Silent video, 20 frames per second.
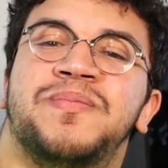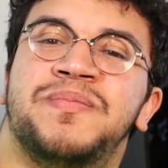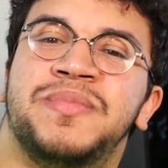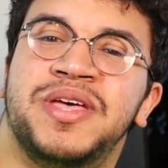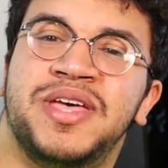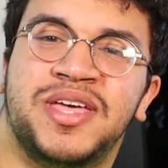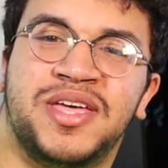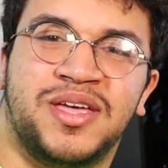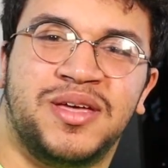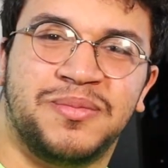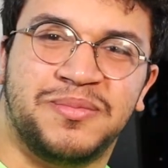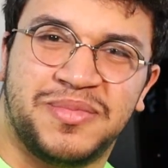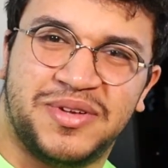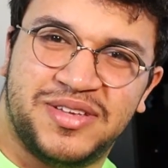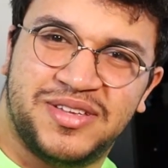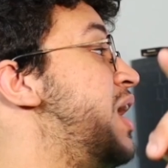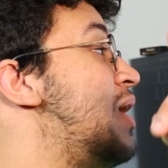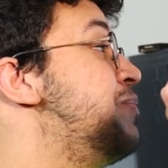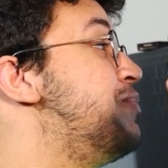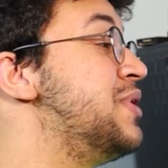meme.
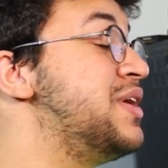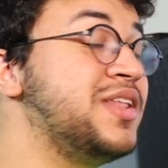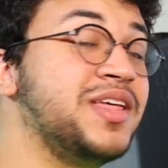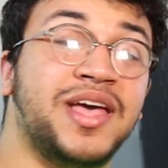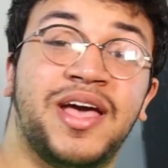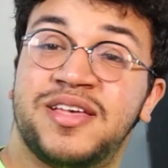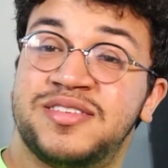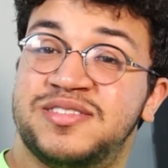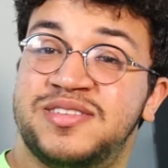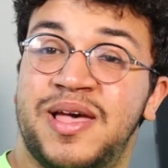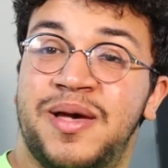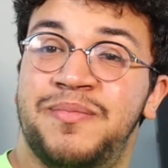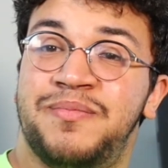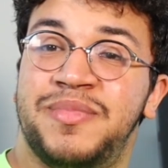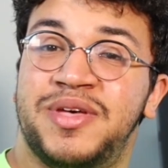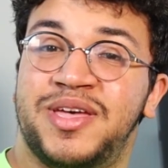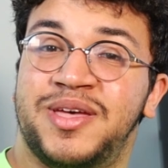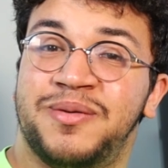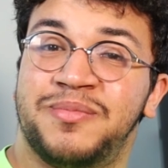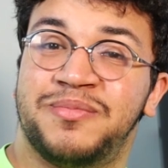A BDSM
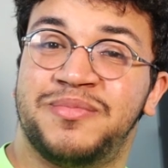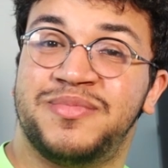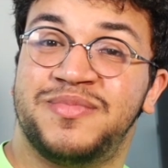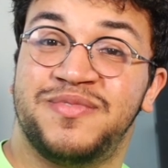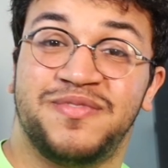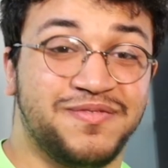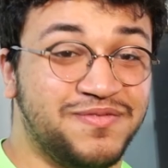meme.